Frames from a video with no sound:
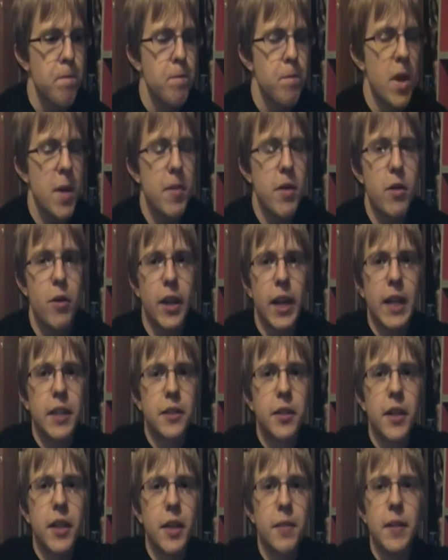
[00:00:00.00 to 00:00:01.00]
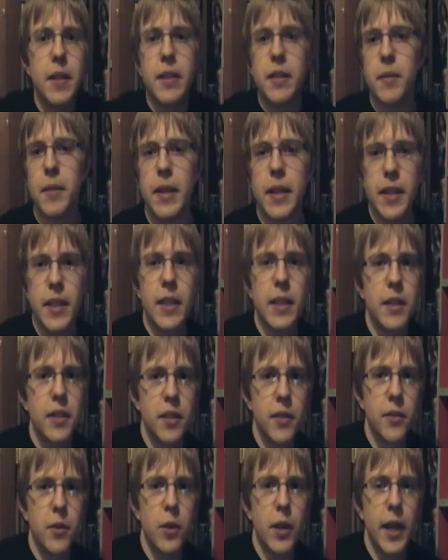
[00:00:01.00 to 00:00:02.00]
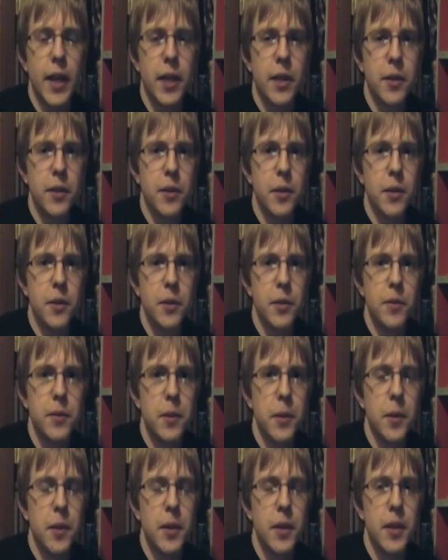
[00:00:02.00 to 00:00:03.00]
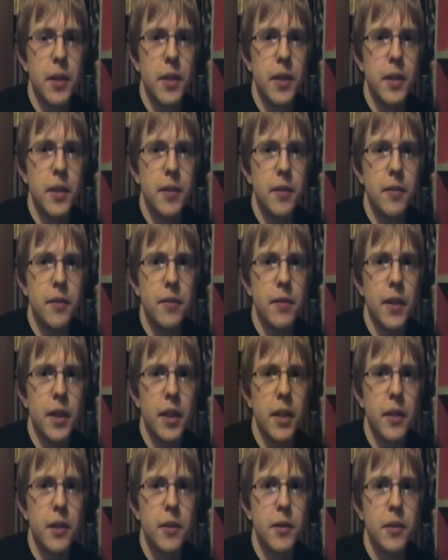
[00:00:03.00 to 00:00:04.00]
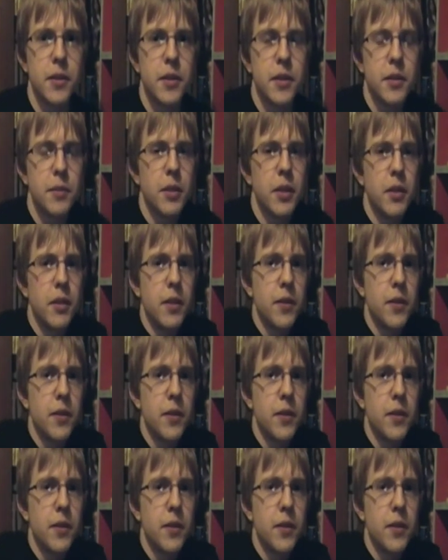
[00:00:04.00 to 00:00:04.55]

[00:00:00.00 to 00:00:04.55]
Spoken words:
Maybe you guys could give me some ideas of what I could do for videos.